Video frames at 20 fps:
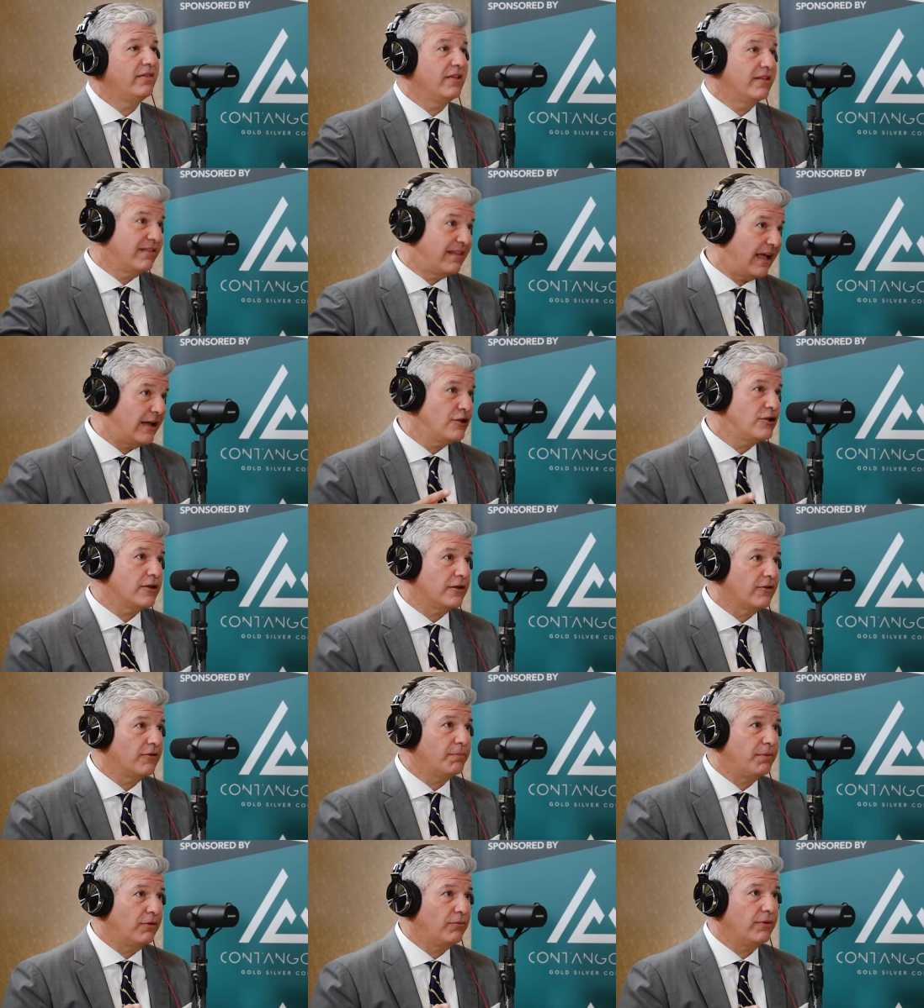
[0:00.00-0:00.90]
the
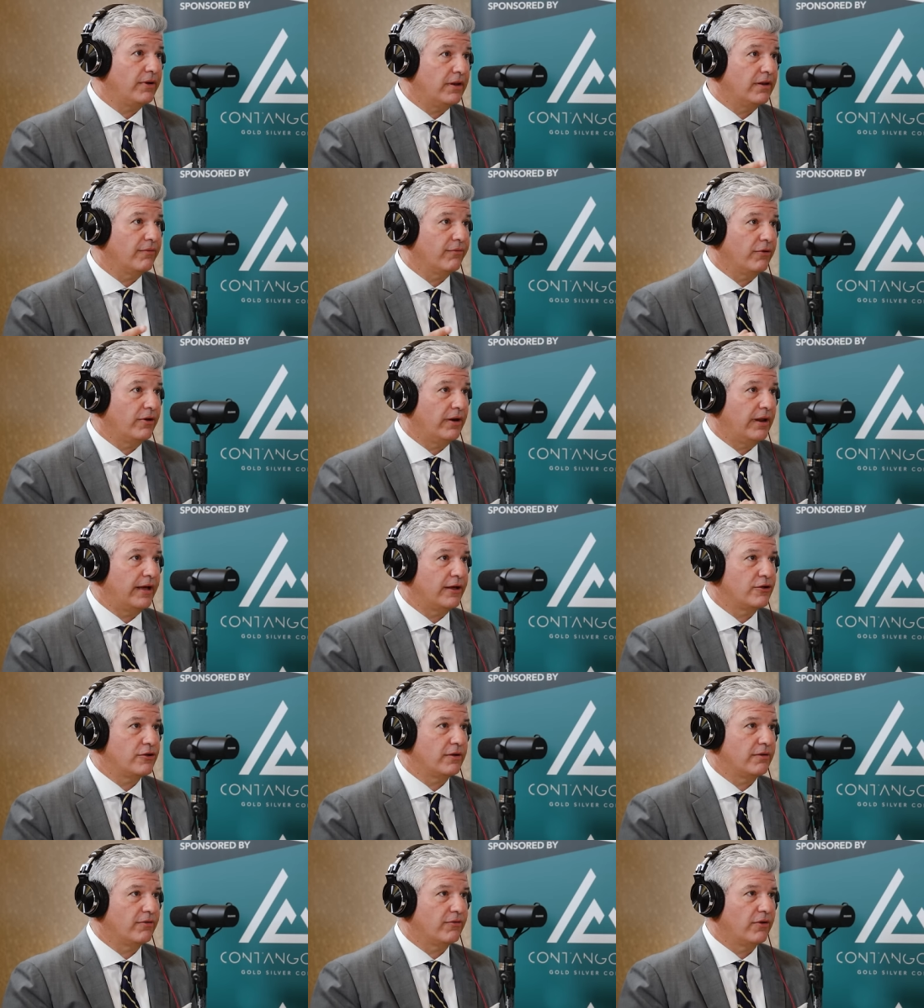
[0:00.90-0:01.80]
tensions between different
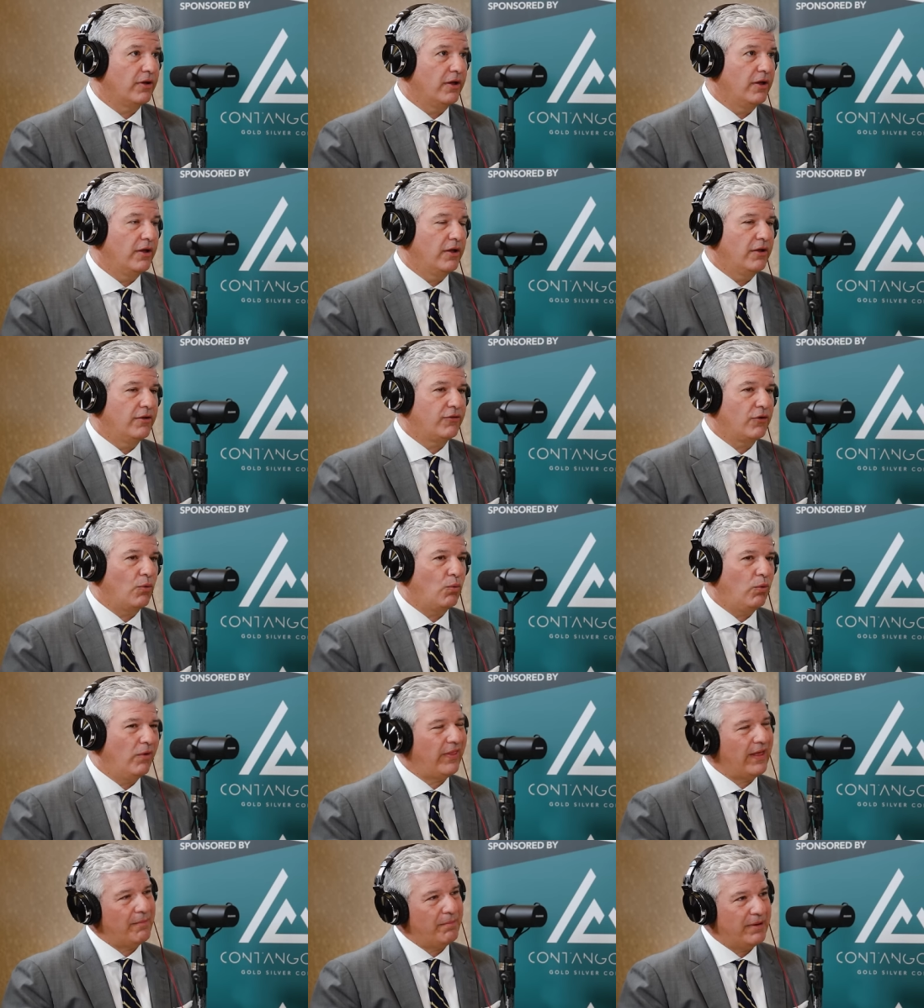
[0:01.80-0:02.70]
nations. So
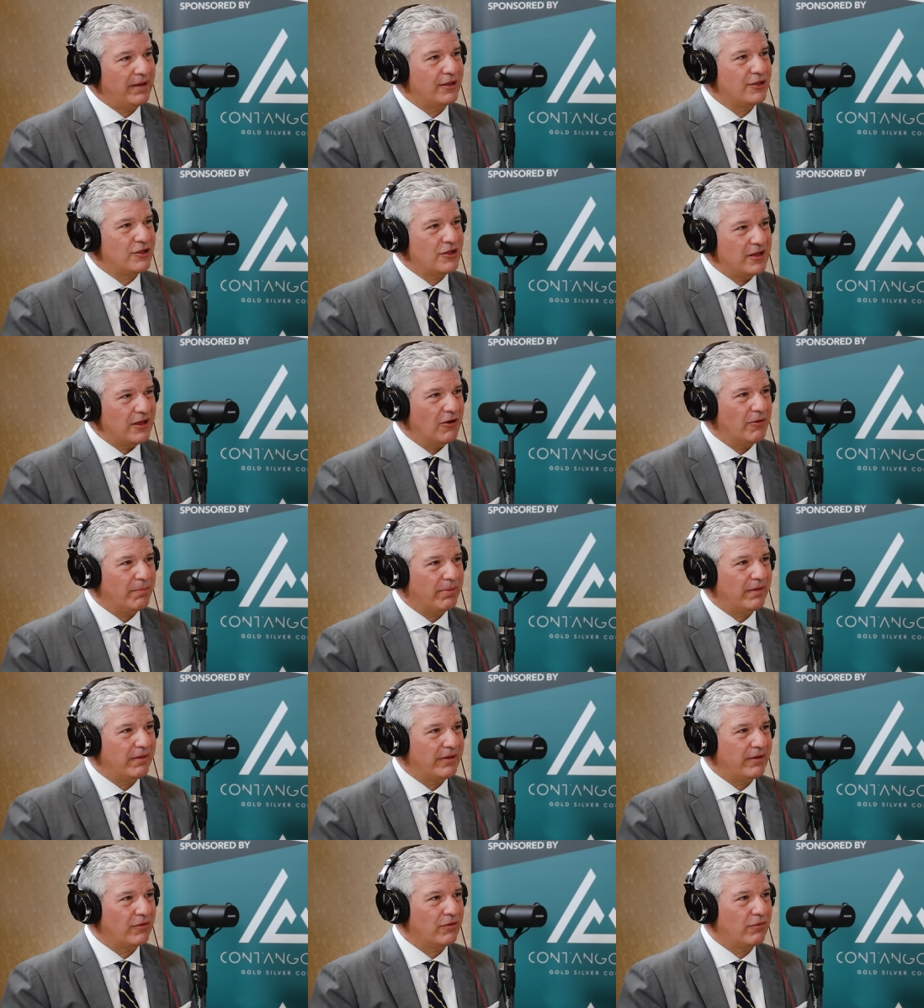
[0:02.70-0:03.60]
will that be a
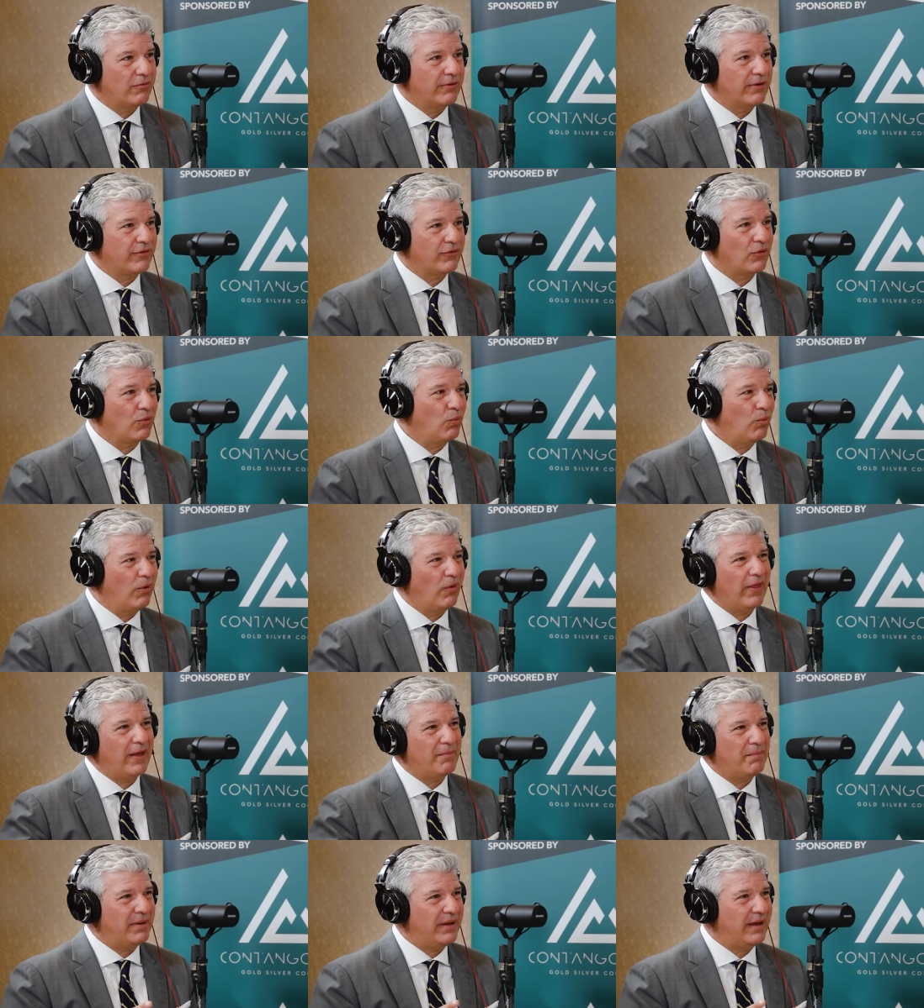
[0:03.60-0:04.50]
geopolitical risk or will
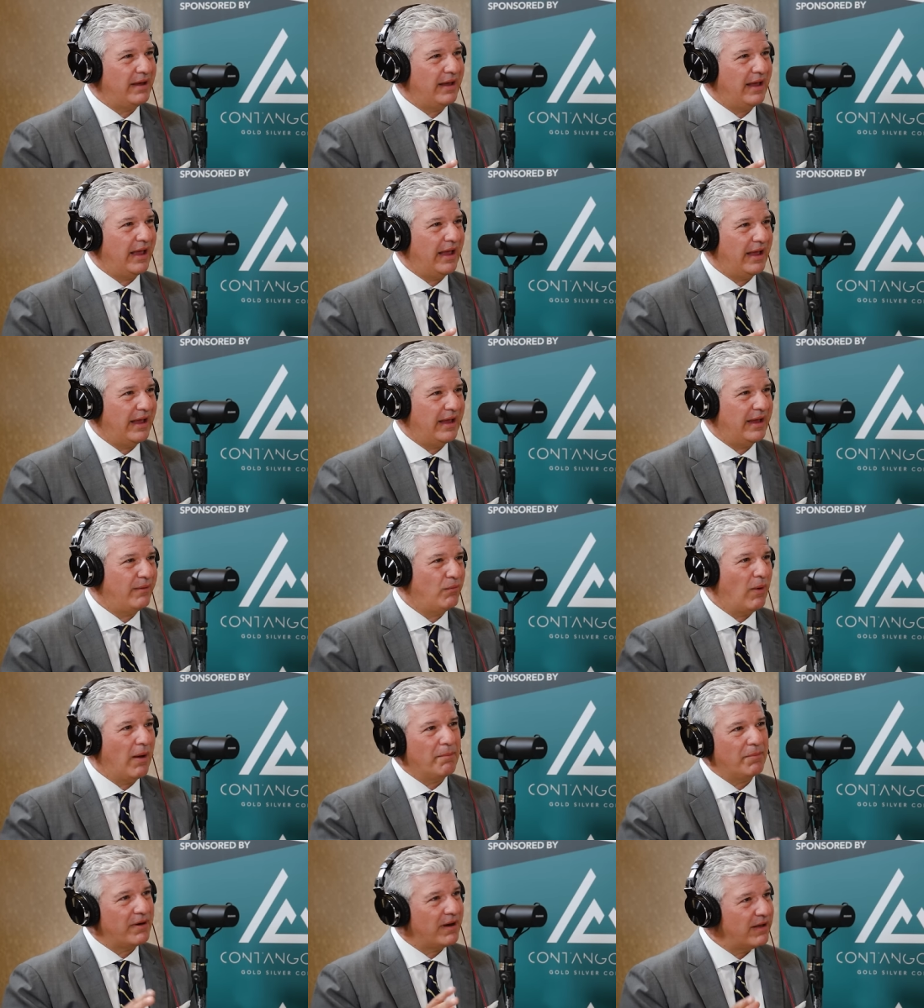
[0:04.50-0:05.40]
that be a
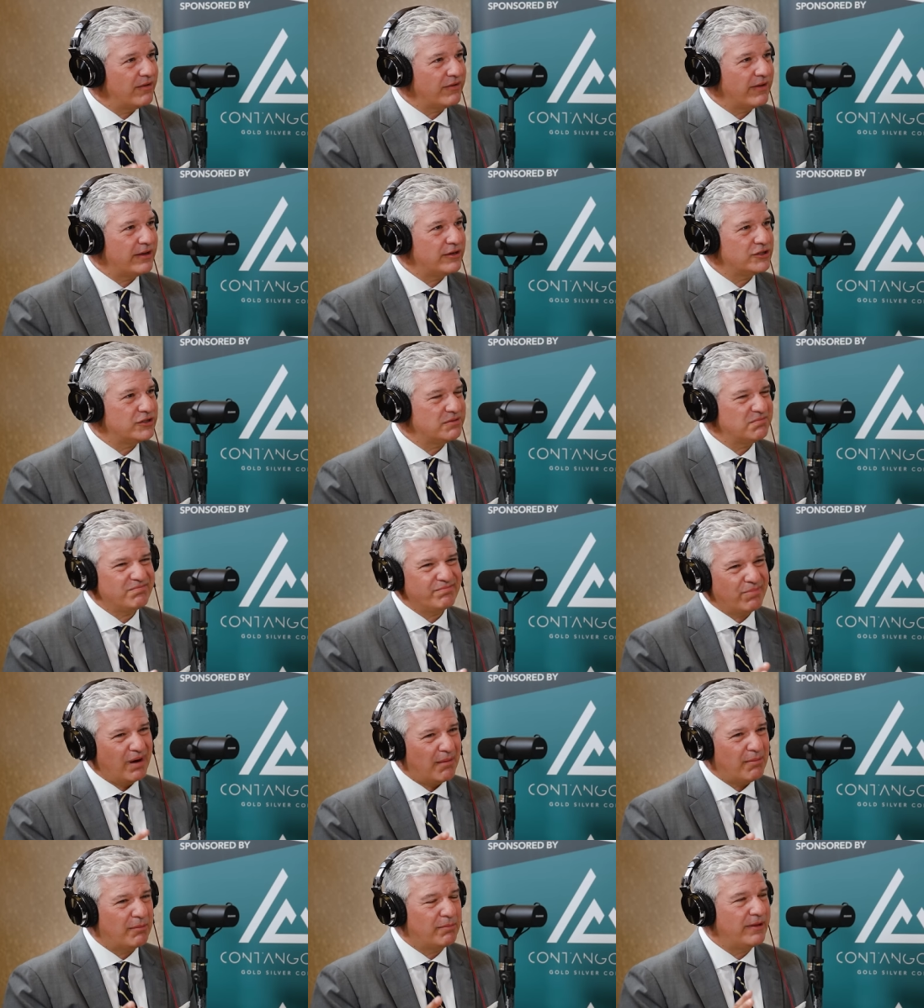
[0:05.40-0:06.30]
weaponization?
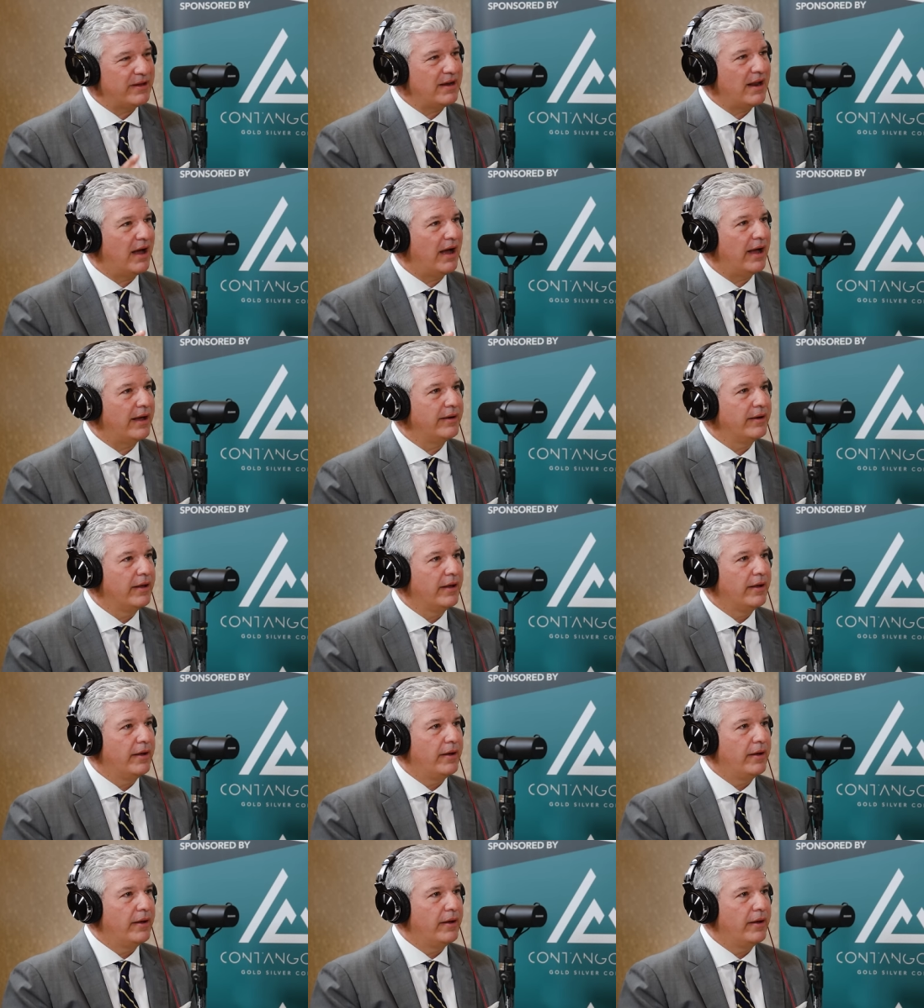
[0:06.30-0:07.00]
Probably not.